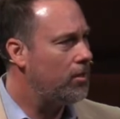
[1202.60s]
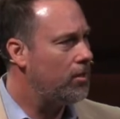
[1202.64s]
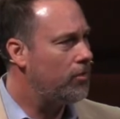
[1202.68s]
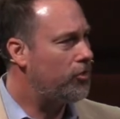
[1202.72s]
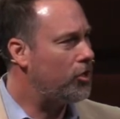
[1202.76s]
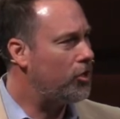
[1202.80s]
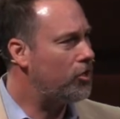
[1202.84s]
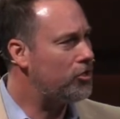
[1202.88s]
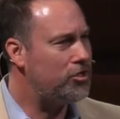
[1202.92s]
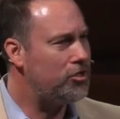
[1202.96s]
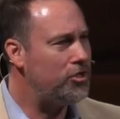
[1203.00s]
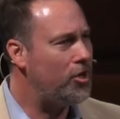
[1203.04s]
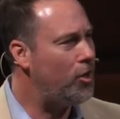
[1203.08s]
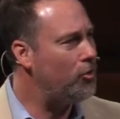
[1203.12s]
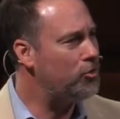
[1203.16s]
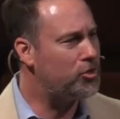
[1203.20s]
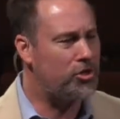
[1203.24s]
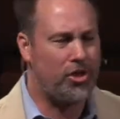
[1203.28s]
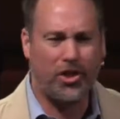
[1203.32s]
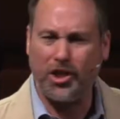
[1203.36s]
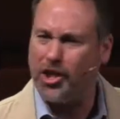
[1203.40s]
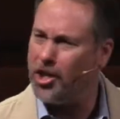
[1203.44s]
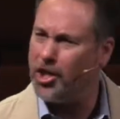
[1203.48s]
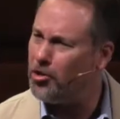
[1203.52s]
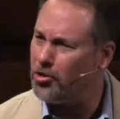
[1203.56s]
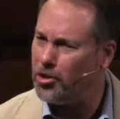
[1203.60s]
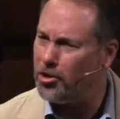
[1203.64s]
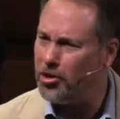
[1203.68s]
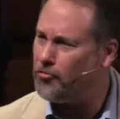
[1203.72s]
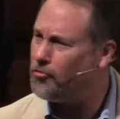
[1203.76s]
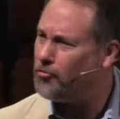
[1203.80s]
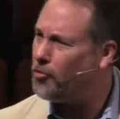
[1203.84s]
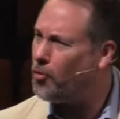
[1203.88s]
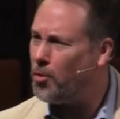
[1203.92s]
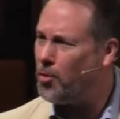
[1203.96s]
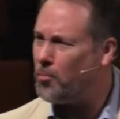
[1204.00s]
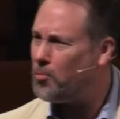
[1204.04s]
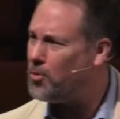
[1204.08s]
There's no security
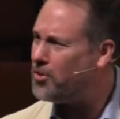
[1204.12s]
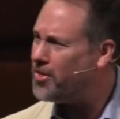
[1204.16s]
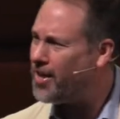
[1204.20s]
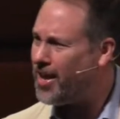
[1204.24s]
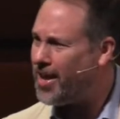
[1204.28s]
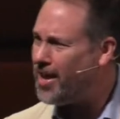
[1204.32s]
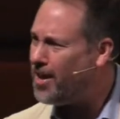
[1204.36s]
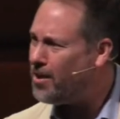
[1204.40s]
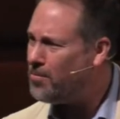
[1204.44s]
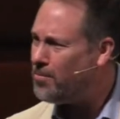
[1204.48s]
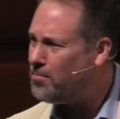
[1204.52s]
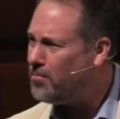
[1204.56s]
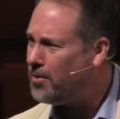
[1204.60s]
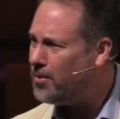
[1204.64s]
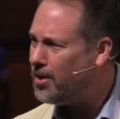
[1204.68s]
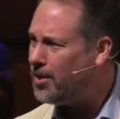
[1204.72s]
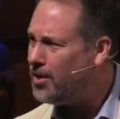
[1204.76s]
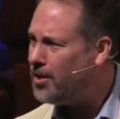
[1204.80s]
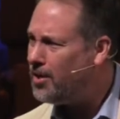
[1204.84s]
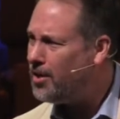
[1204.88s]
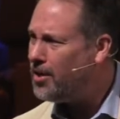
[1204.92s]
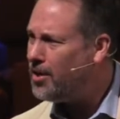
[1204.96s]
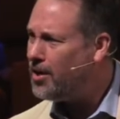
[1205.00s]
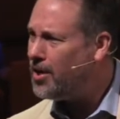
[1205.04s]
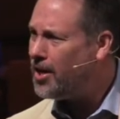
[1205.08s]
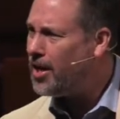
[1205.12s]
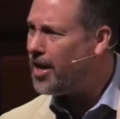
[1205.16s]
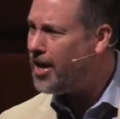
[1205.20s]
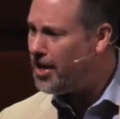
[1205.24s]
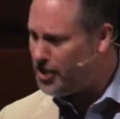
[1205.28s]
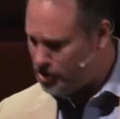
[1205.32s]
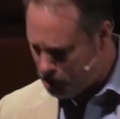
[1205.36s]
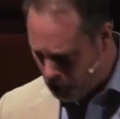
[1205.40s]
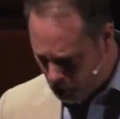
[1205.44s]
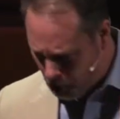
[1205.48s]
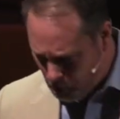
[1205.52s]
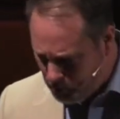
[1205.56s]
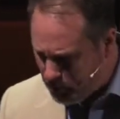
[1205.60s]
form with him.
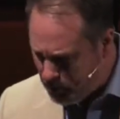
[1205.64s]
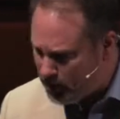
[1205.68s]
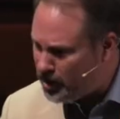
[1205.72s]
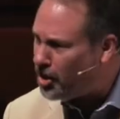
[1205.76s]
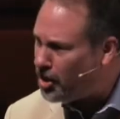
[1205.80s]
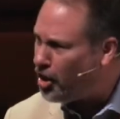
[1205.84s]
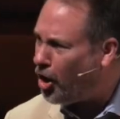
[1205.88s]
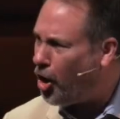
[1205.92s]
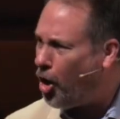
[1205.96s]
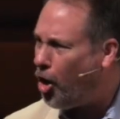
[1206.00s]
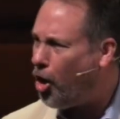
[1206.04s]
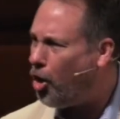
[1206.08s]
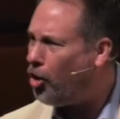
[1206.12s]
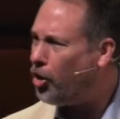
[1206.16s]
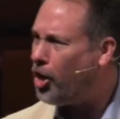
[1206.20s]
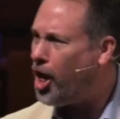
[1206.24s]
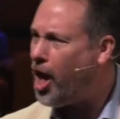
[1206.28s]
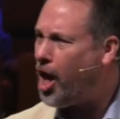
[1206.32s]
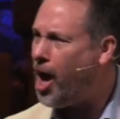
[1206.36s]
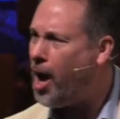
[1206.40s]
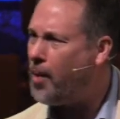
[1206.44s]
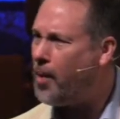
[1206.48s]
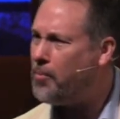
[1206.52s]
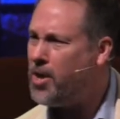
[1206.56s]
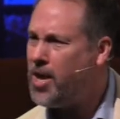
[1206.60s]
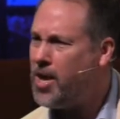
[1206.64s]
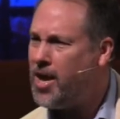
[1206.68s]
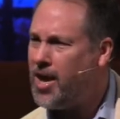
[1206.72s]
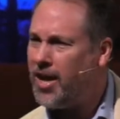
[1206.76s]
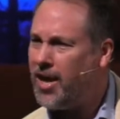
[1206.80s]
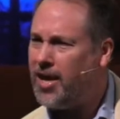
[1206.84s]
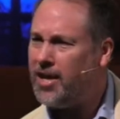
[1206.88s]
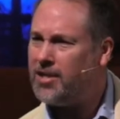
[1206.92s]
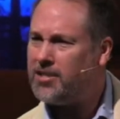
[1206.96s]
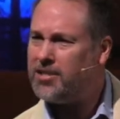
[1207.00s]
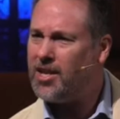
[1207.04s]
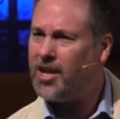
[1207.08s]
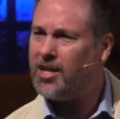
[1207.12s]
He's opened it all up.
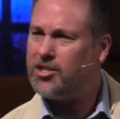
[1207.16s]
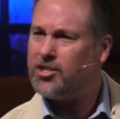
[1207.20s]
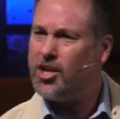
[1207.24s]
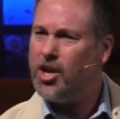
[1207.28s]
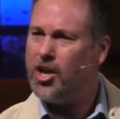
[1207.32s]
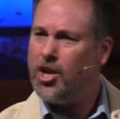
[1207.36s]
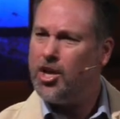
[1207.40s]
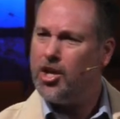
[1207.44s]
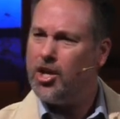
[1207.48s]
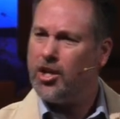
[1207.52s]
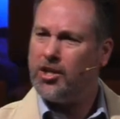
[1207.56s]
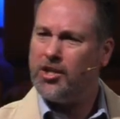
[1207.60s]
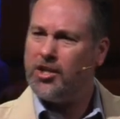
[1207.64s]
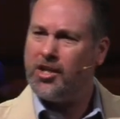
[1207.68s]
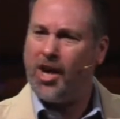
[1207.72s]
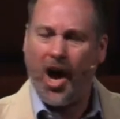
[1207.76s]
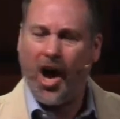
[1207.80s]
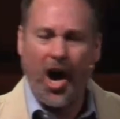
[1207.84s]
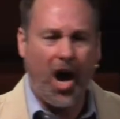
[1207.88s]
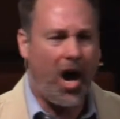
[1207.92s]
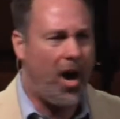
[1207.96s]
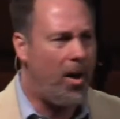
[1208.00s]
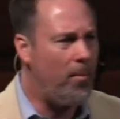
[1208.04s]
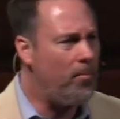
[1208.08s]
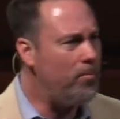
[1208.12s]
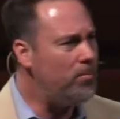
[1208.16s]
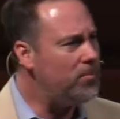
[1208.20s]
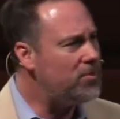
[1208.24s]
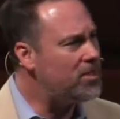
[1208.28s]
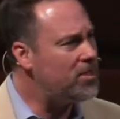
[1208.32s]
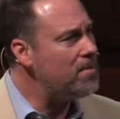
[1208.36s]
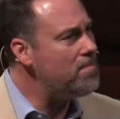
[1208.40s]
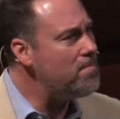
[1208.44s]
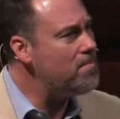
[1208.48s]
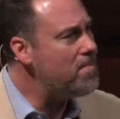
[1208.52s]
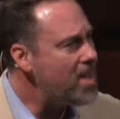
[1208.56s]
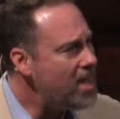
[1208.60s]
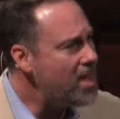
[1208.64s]
He says, Come to
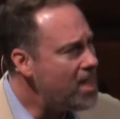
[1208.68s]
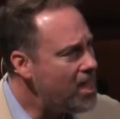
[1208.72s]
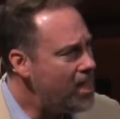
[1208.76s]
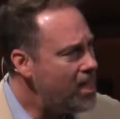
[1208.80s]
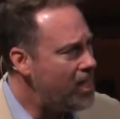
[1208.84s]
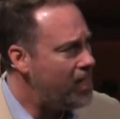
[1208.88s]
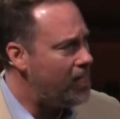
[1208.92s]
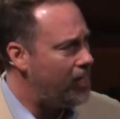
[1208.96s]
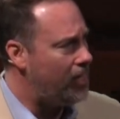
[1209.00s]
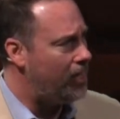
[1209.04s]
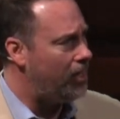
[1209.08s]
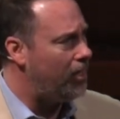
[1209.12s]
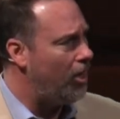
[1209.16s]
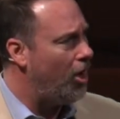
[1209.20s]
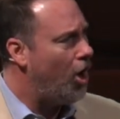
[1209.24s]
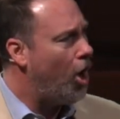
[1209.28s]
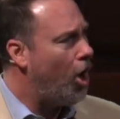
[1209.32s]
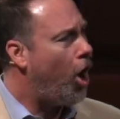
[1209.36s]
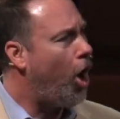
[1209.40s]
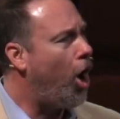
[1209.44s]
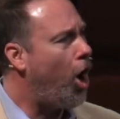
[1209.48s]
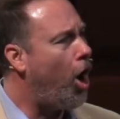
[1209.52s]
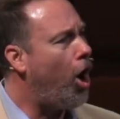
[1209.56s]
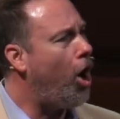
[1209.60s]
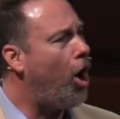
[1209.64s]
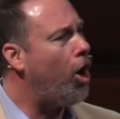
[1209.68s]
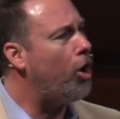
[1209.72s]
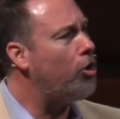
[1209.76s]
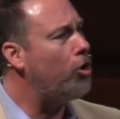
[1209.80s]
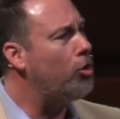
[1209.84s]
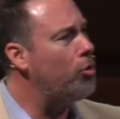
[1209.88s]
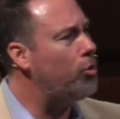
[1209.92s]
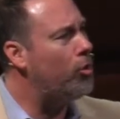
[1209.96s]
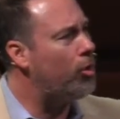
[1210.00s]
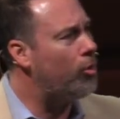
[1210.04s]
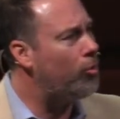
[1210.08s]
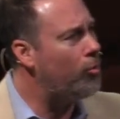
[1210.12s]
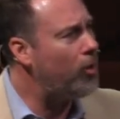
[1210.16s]
me, all
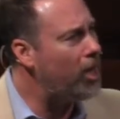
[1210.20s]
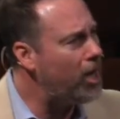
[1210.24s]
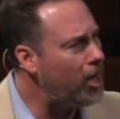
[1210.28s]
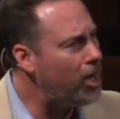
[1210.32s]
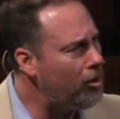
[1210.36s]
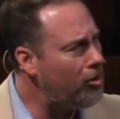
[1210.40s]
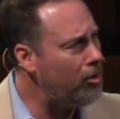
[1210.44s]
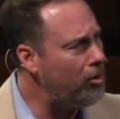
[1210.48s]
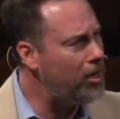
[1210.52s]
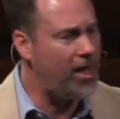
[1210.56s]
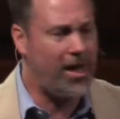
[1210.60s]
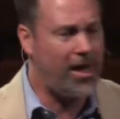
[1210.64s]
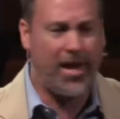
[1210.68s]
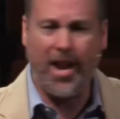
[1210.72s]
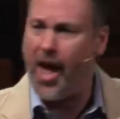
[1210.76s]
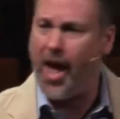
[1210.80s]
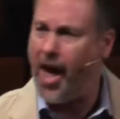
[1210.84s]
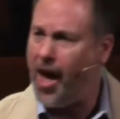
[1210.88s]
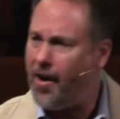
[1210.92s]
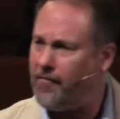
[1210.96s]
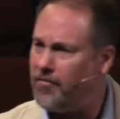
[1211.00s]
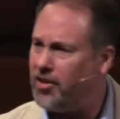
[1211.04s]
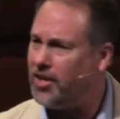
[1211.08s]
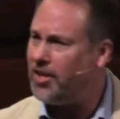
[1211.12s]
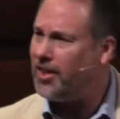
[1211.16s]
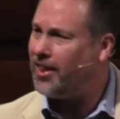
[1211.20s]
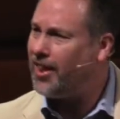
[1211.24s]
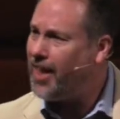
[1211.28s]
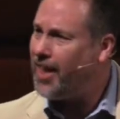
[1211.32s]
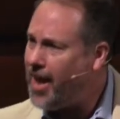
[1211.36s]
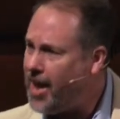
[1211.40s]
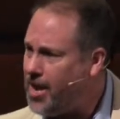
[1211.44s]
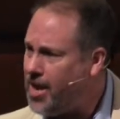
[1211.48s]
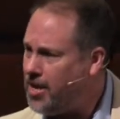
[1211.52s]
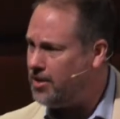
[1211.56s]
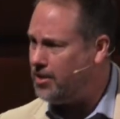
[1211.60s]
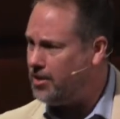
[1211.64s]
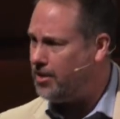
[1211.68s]
who are weary and heavy
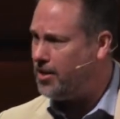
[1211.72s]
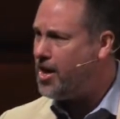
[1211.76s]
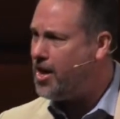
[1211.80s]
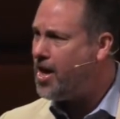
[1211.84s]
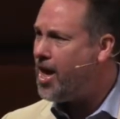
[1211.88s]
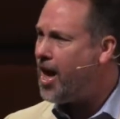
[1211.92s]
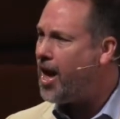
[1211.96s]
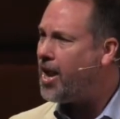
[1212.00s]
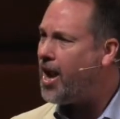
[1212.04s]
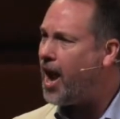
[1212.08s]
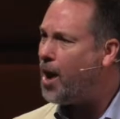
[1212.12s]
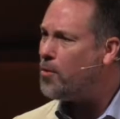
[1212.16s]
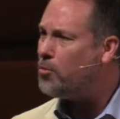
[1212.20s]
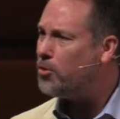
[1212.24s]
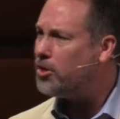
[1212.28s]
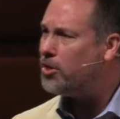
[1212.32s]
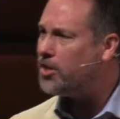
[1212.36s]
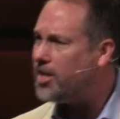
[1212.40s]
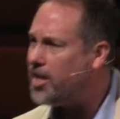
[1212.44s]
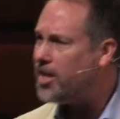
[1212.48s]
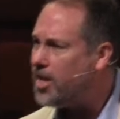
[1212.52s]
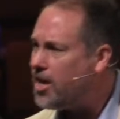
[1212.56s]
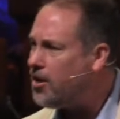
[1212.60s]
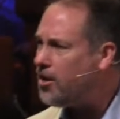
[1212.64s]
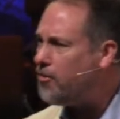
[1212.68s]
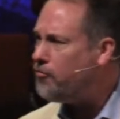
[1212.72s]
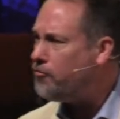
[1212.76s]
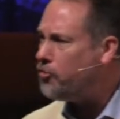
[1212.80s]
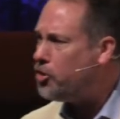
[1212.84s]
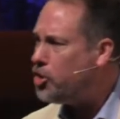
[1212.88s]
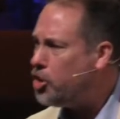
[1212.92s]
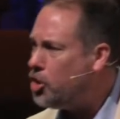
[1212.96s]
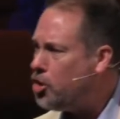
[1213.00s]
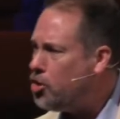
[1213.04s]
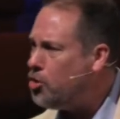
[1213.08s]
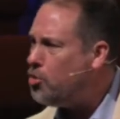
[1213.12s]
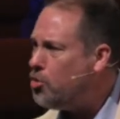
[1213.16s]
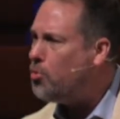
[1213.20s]
laden, and I will give
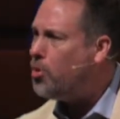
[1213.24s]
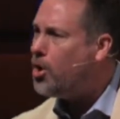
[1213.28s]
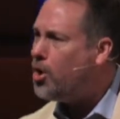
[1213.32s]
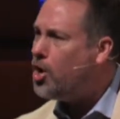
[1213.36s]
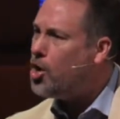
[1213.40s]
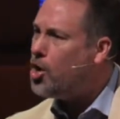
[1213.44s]
you